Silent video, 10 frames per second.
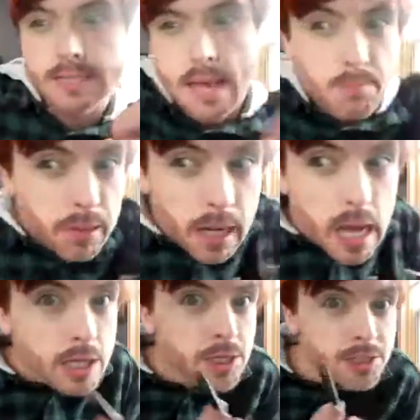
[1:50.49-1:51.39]
Is that
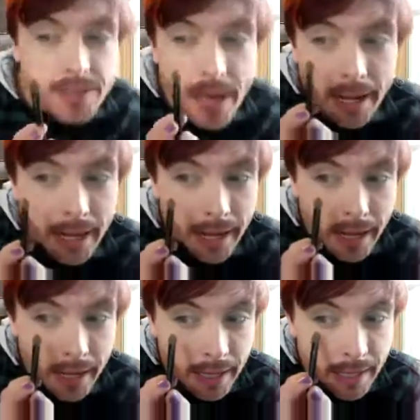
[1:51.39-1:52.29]
blush? Is that,
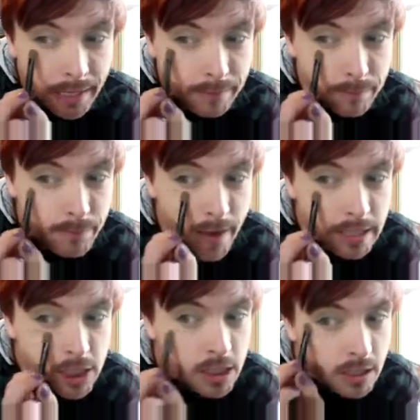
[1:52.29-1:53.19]
like, an
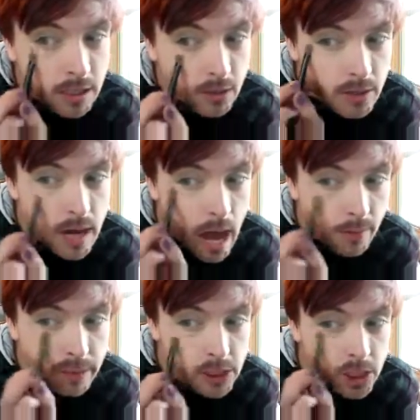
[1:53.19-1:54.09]
infection? You're
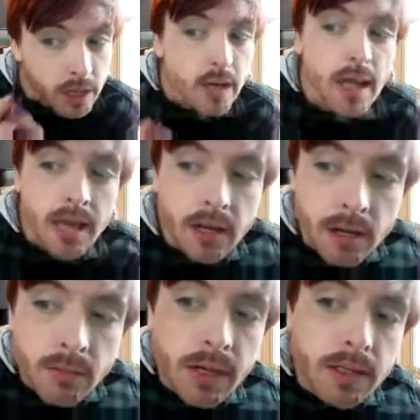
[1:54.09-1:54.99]
not really sure. And
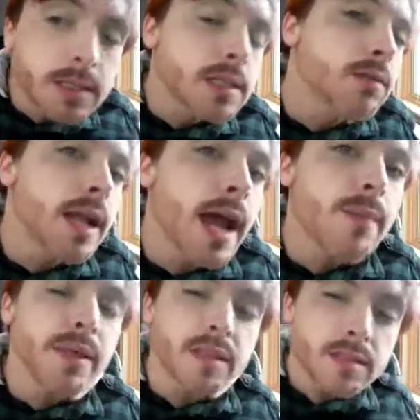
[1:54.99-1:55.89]
you're going to want to see what
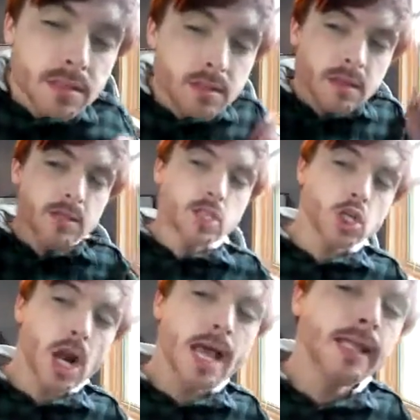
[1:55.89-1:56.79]
happened. This is a good
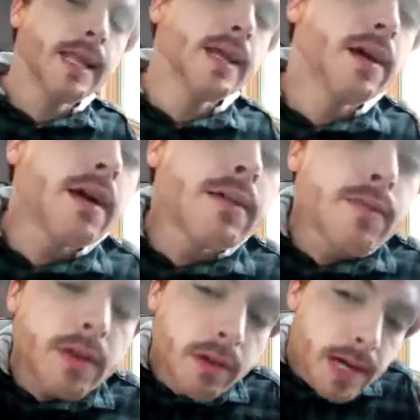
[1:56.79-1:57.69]
trial and error
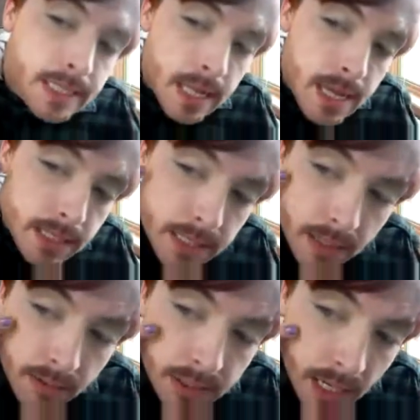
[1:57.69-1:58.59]
for you guys. See
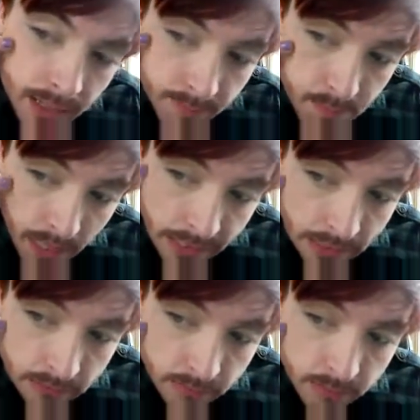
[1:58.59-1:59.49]
how it's kind of
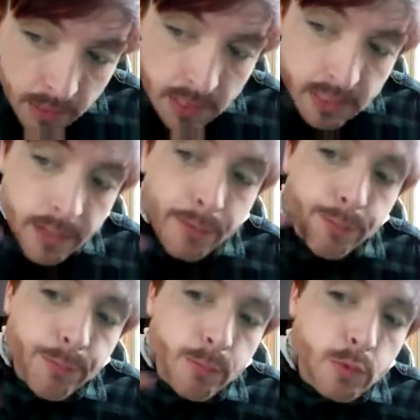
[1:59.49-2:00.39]
muddy because I
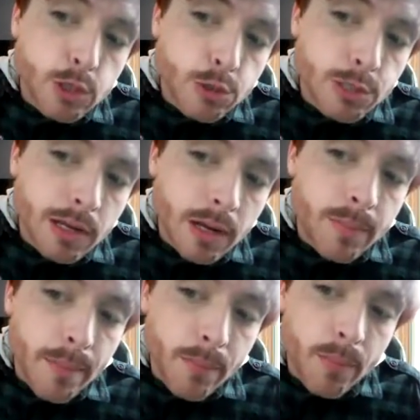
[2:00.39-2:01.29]
was using it
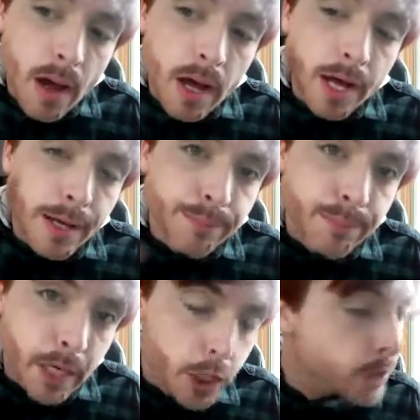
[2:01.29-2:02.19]
on my
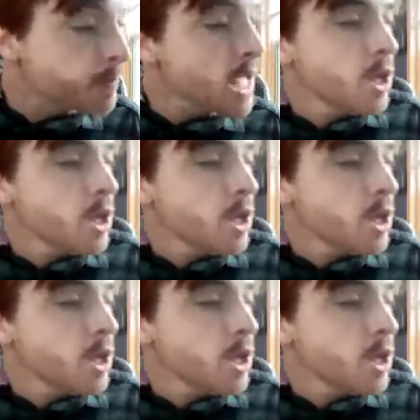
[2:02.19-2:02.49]
beard?